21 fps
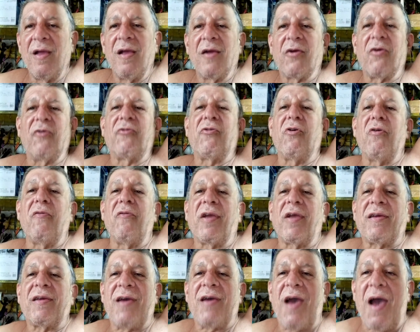Because you're a
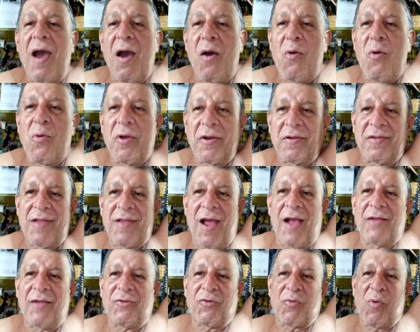coward,
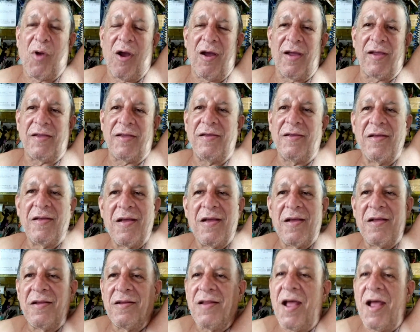that's why.
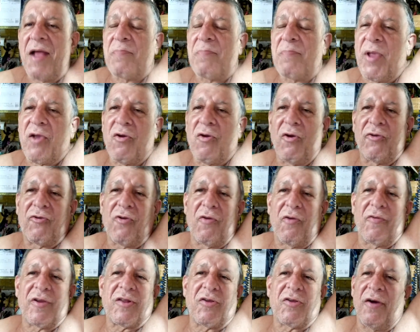Not because
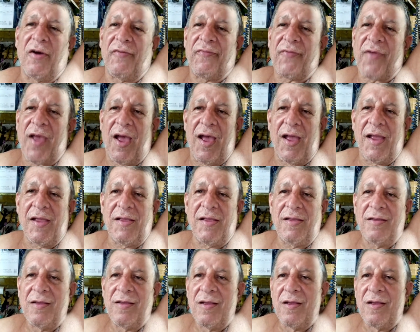you're a tough guy.